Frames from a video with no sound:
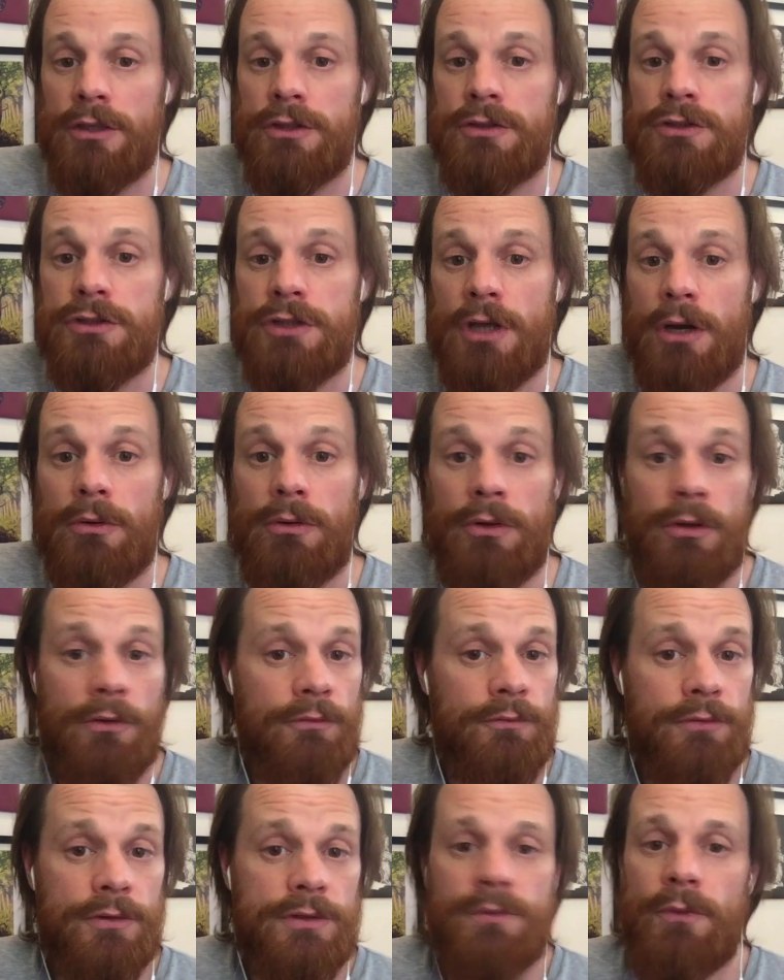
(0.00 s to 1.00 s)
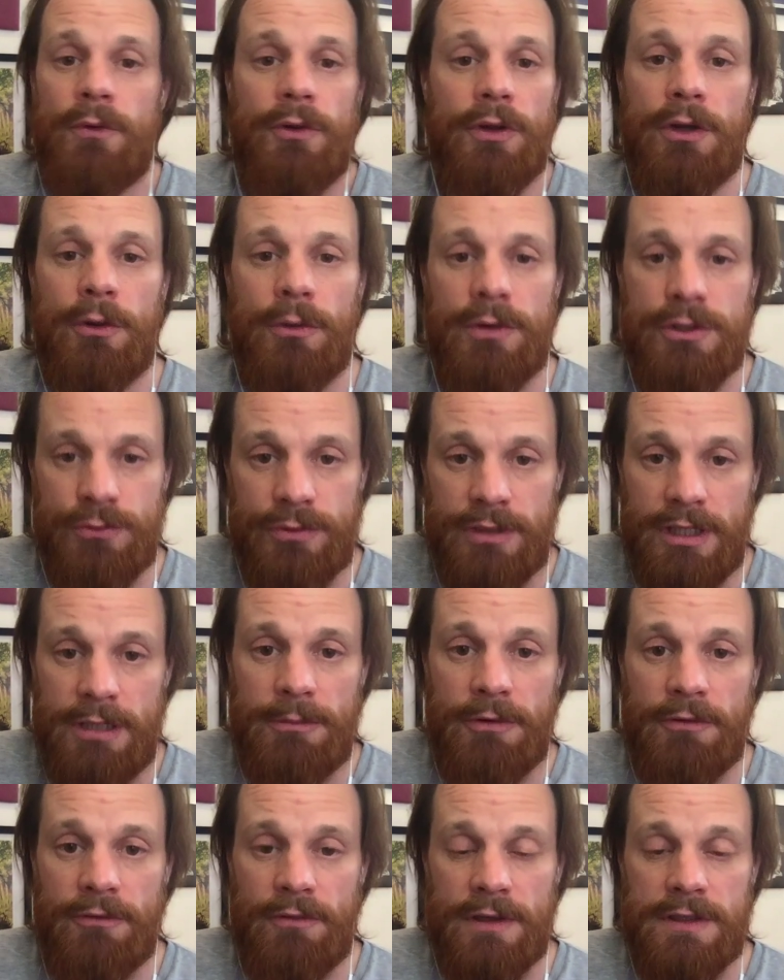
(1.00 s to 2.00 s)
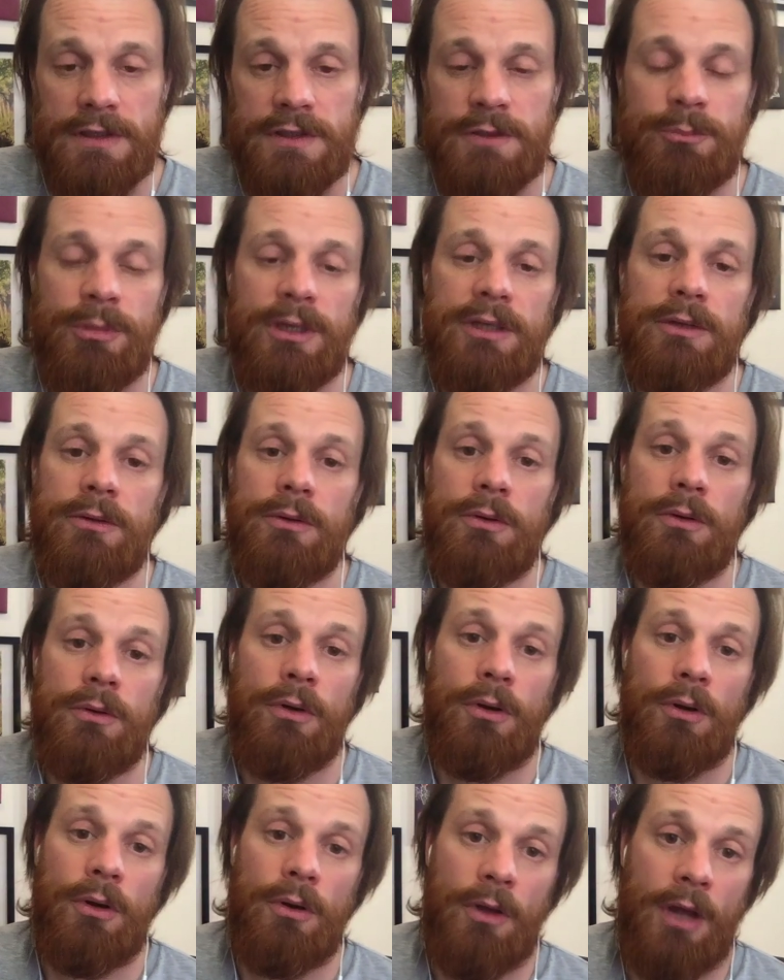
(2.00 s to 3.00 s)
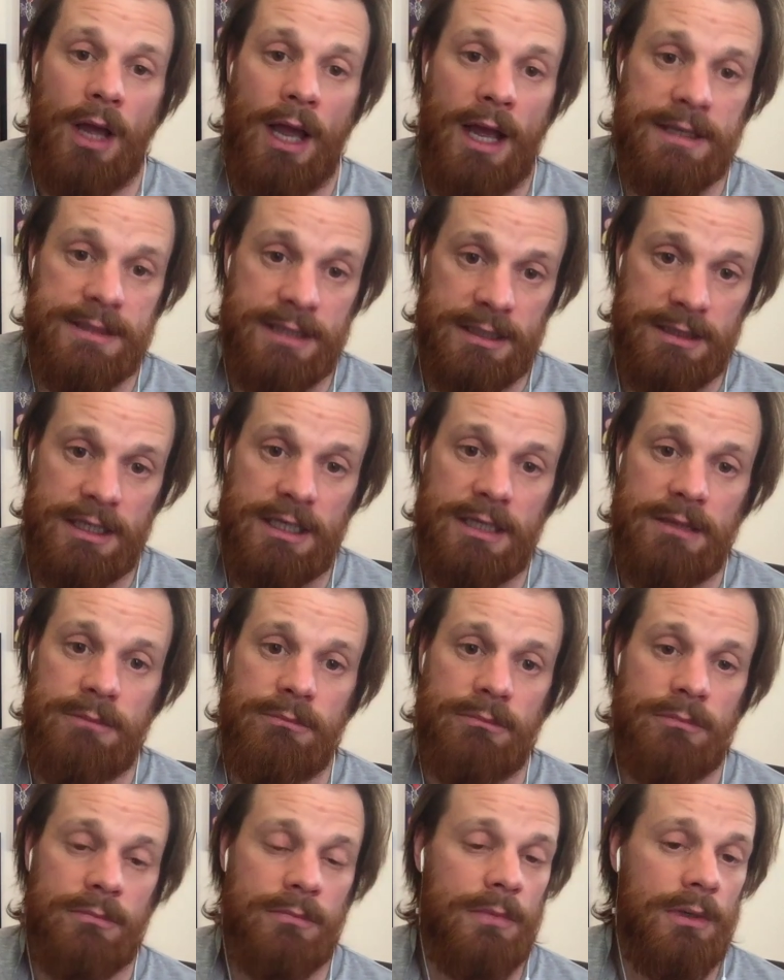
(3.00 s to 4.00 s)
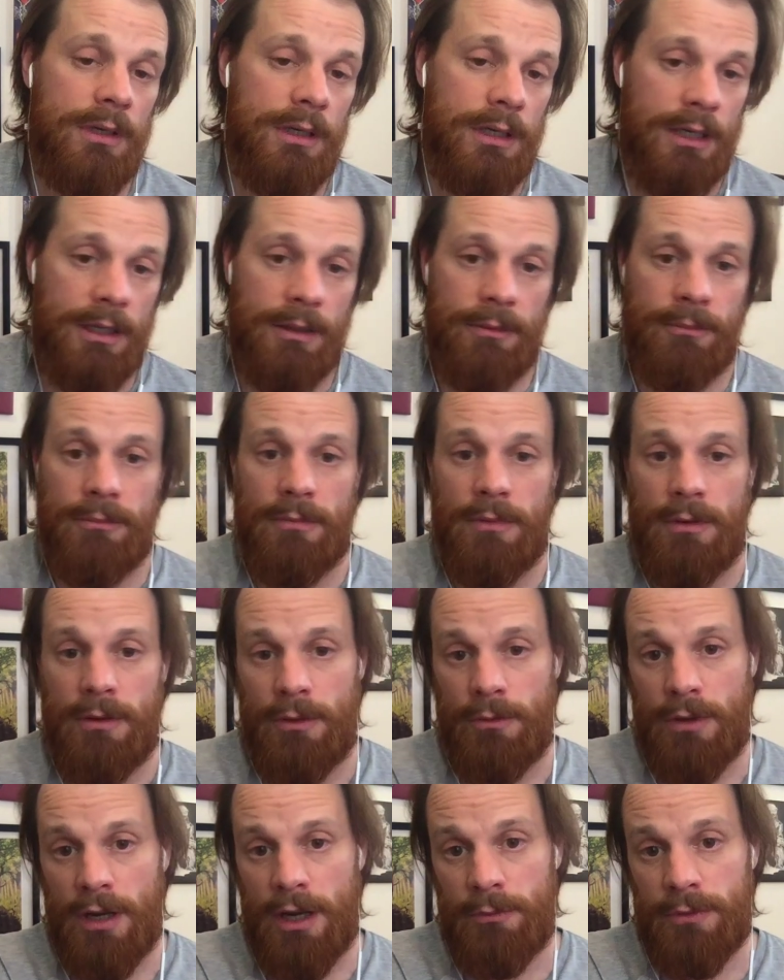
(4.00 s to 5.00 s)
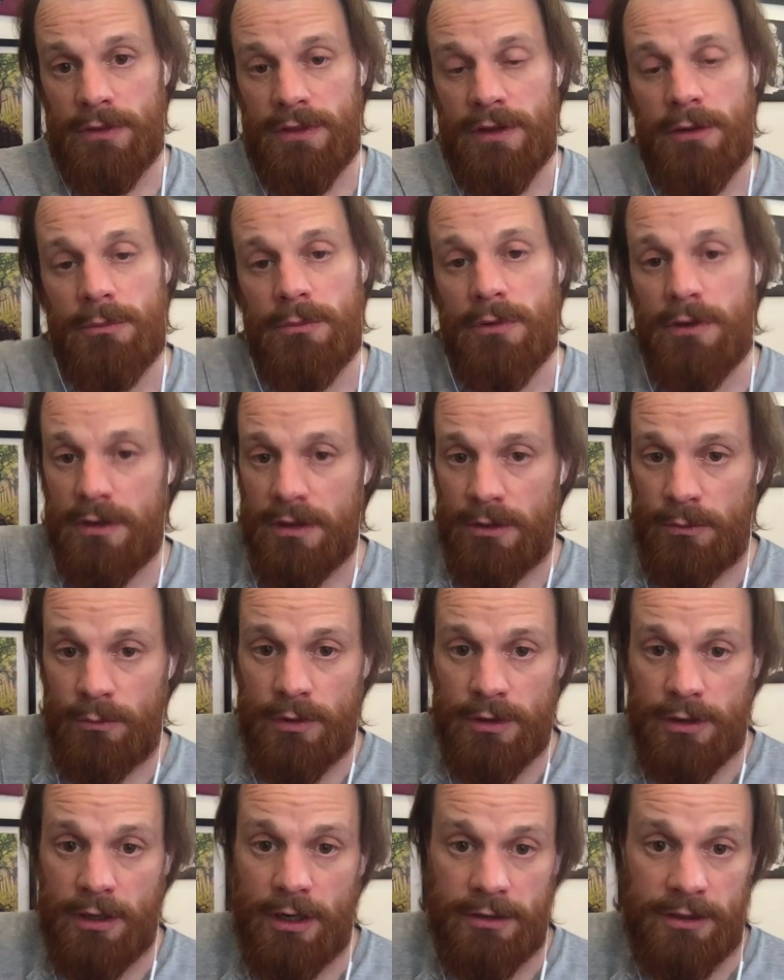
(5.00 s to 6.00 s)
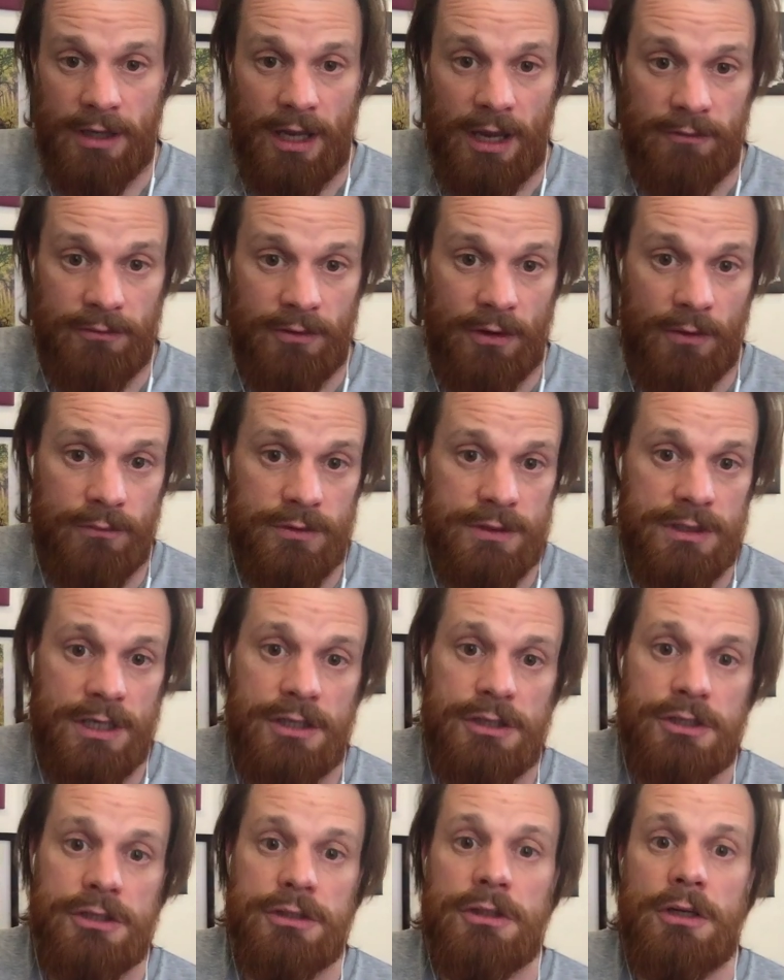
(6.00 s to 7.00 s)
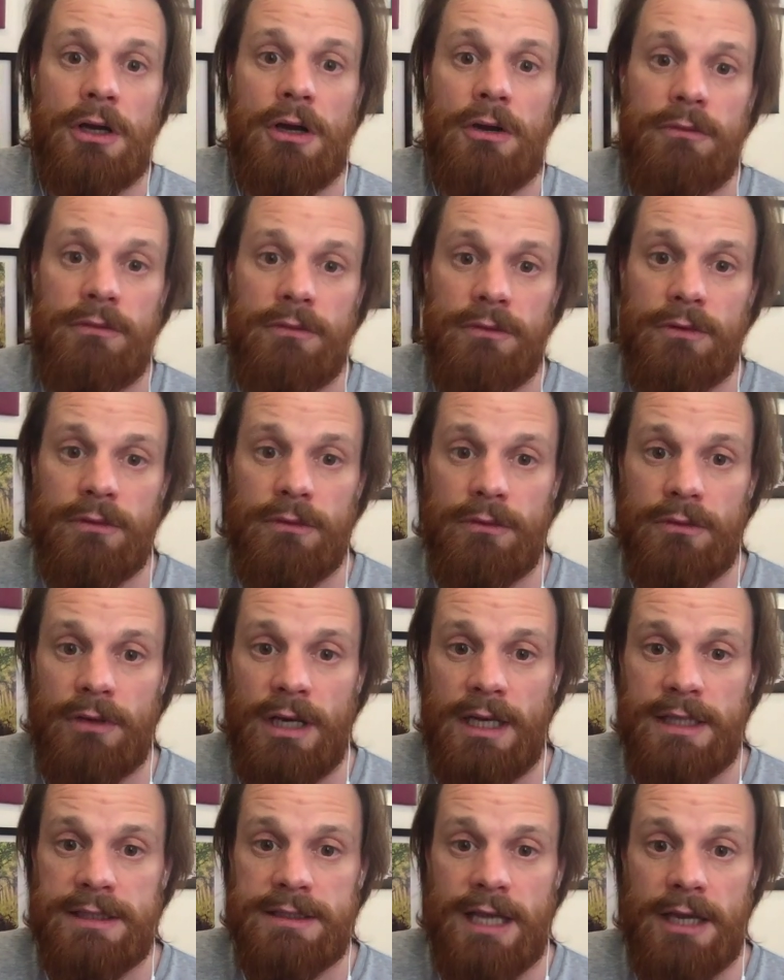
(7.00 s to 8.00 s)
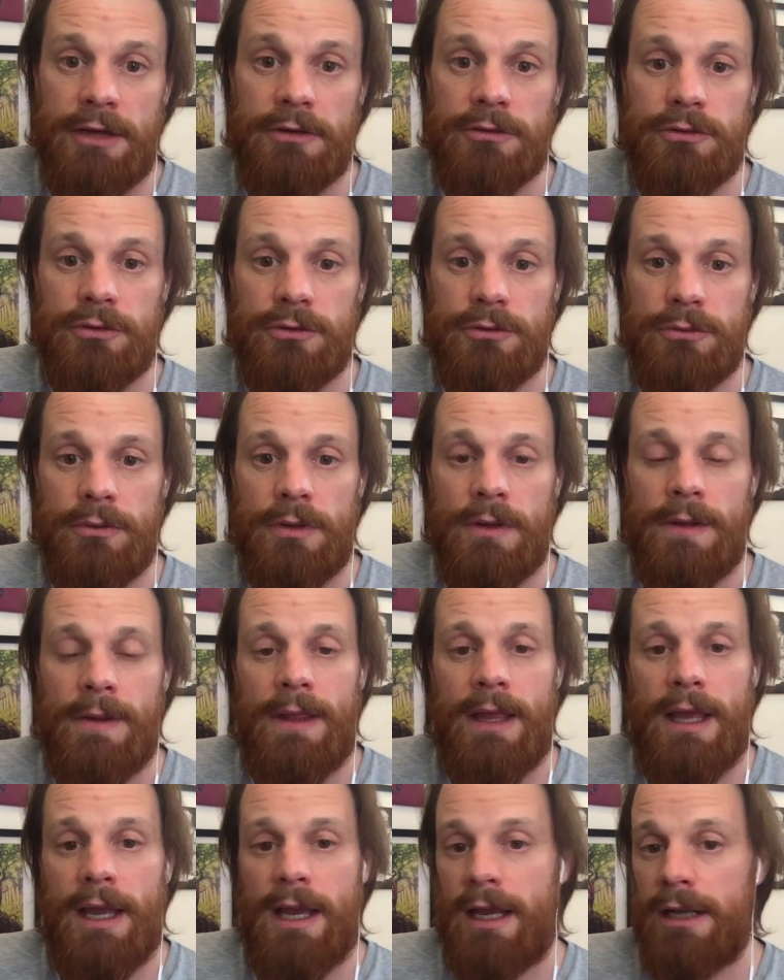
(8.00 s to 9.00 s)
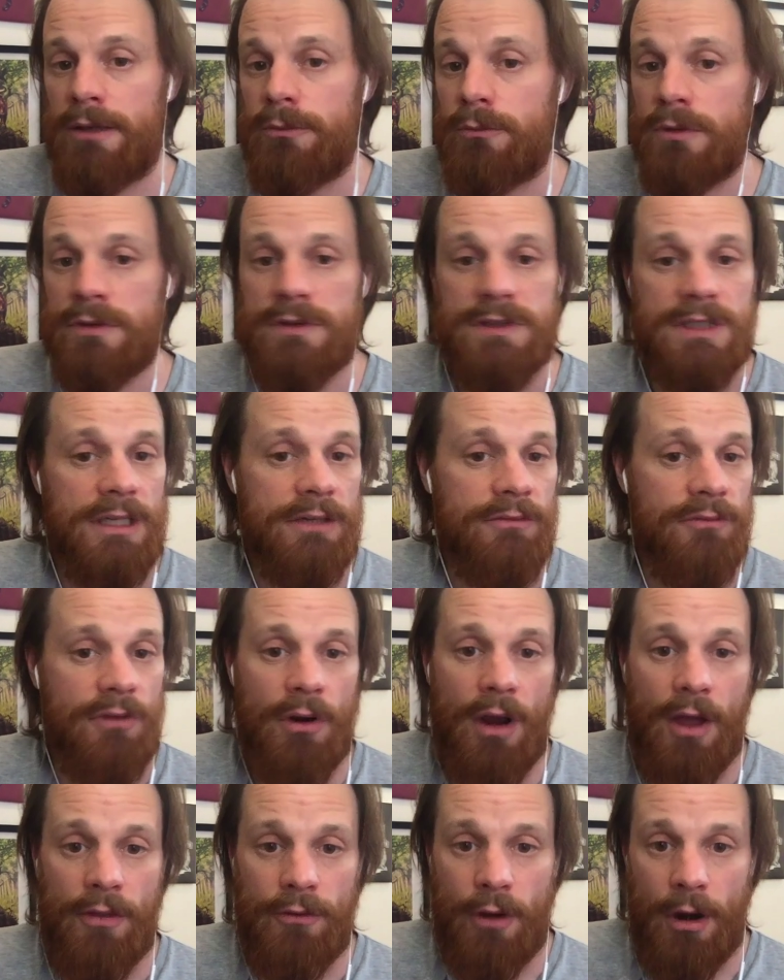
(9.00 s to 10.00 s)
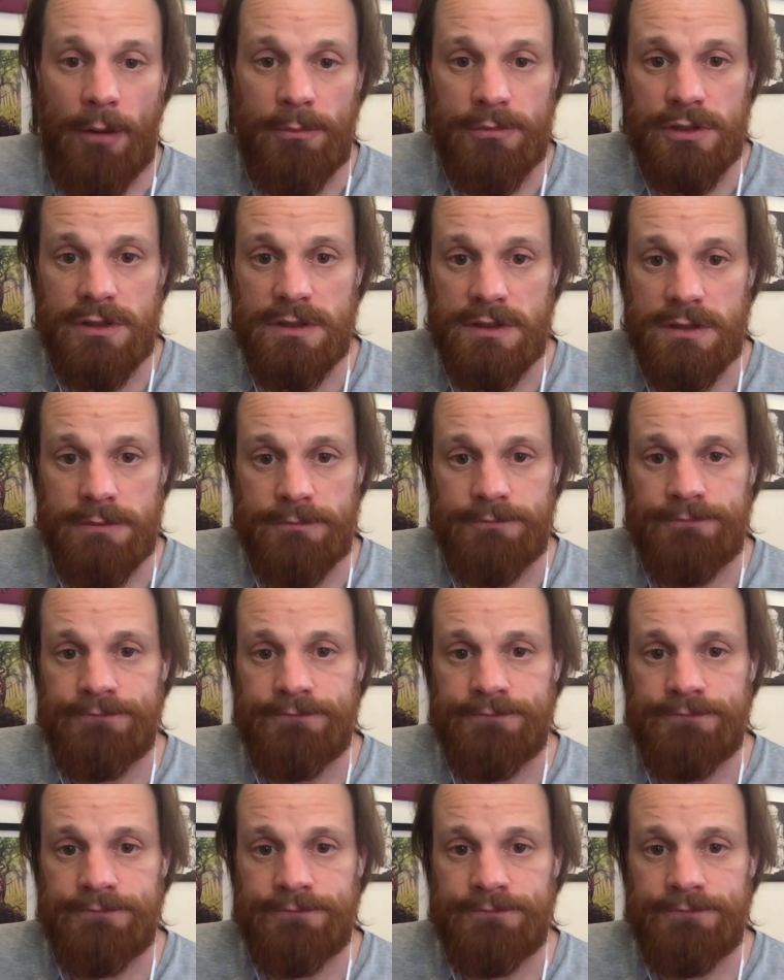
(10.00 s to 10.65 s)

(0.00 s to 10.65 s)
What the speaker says: So, first of all, you can always redeem your funds, but as a team and with the community, we're going to have a conversation over the next day or two, and we'll see if there are other options